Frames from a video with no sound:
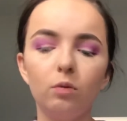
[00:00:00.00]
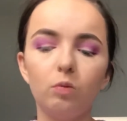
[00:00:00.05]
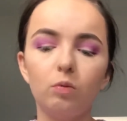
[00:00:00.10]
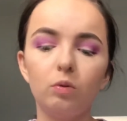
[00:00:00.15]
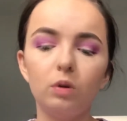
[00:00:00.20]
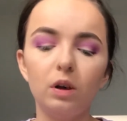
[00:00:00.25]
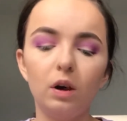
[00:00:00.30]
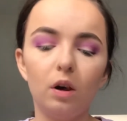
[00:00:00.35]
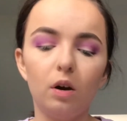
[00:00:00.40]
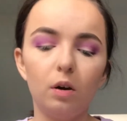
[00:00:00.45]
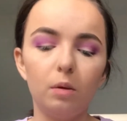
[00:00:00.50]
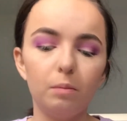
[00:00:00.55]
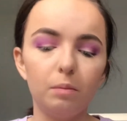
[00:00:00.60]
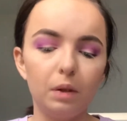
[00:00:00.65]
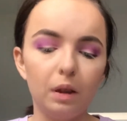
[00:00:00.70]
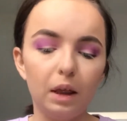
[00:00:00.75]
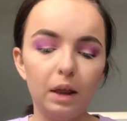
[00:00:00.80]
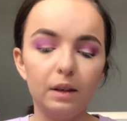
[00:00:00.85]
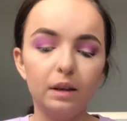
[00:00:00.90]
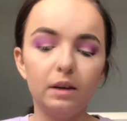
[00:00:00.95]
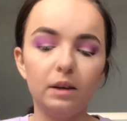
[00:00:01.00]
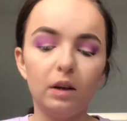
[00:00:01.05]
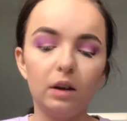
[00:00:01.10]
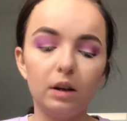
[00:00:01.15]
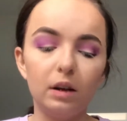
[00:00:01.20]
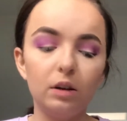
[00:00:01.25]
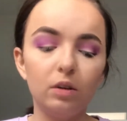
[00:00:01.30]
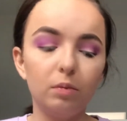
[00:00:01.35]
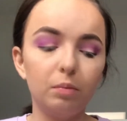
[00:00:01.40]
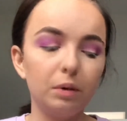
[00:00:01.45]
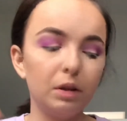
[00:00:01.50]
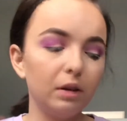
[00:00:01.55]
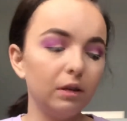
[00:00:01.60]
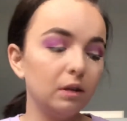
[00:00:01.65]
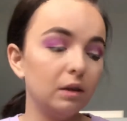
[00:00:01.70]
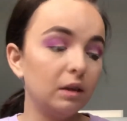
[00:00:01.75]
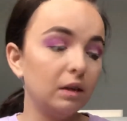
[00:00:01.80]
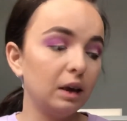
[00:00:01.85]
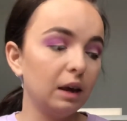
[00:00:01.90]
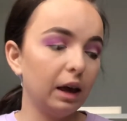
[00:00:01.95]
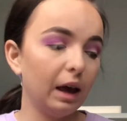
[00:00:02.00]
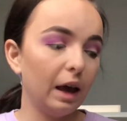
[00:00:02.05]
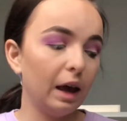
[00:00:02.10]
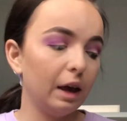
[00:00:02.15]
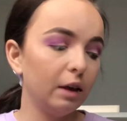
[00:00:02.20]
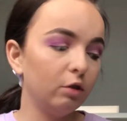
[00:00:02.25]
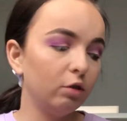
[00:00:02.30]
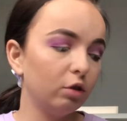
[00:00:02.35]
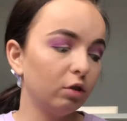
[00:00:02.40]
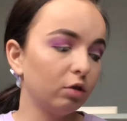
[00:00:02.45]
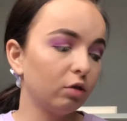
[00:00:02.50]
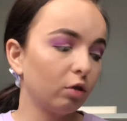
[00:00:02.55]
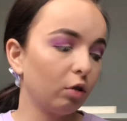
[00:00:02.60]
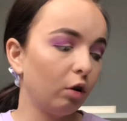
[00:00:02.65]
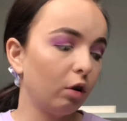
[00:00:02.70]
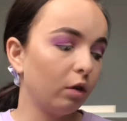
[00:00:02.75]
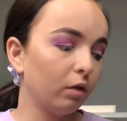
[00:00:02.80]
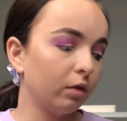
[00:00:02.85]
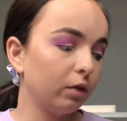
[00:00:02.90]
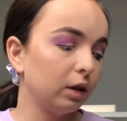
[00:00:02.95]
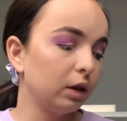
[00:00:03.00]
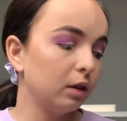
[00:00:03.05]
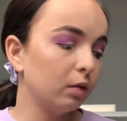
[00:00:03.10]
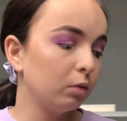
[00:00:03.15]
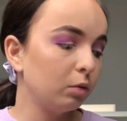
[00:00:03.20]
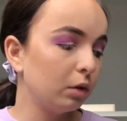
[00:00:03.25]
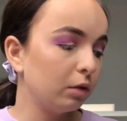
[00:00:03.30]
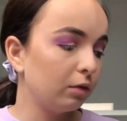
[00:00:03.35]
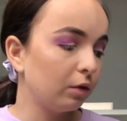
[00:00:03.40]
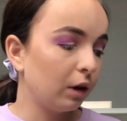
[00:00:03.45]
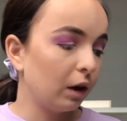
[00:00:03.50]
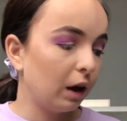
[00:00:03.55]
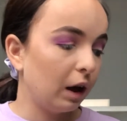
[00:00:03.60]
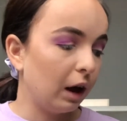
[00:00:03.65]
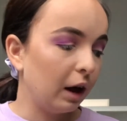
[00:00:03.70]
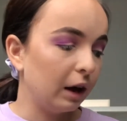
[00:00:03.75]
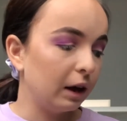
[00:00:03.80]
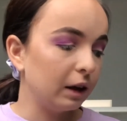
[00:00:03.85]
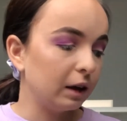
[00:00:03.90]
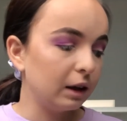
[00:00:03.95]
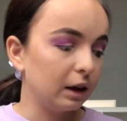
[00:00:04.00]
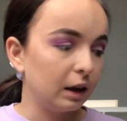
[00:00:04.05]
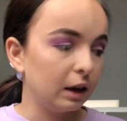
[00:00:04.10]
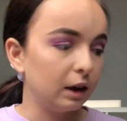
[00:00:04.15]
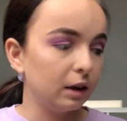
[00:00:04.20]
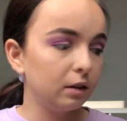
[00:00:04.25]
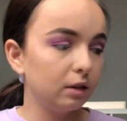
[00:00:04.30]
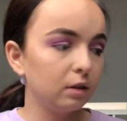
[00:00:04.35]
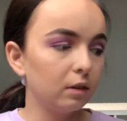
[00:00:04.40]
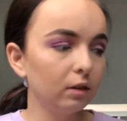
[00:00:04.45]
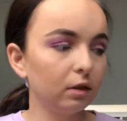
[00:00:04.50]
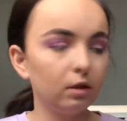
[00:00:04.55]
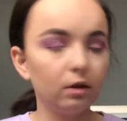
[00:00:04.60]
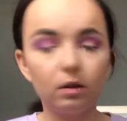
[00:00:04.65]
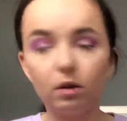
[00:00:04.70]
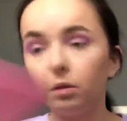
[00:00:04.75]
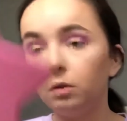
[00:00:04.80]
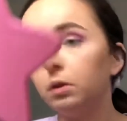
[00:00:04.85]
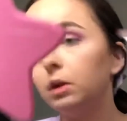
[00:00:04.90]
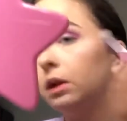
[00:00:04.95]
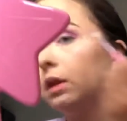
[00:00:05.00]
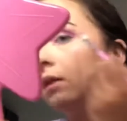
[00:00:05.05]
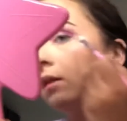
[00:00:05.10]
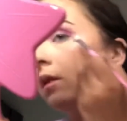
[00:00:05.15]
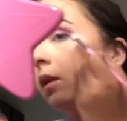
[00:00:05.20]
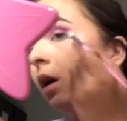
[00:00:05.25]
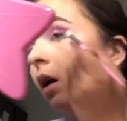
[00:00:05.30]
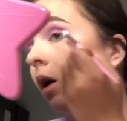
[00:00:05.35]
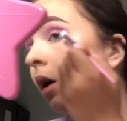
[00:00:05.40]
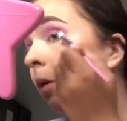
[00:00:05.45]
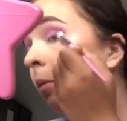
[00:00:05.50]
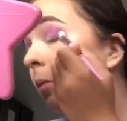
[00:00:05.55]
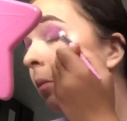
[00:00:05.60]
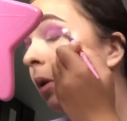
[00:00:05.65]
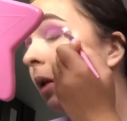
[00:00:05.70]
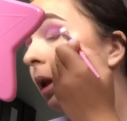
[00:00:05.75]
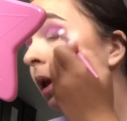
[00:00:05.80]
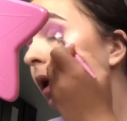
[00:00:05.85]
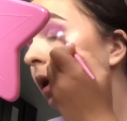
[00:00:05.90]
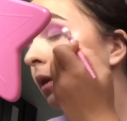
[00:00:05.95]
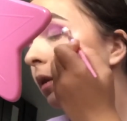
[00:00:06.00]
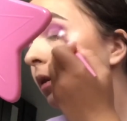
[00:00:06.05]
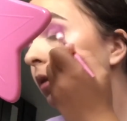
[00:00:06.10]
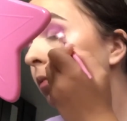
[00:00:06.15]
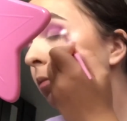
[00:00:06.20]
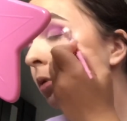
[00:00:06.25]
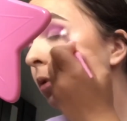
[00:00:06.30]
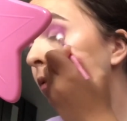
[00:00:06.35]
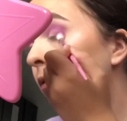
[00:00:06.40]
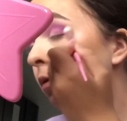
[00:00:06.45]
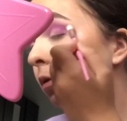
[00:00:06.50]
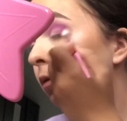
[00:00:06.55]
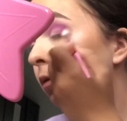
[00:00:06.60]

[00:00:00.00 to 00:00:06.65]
And we are blending a little bit the edges of it with High King, so it's blended beautifully.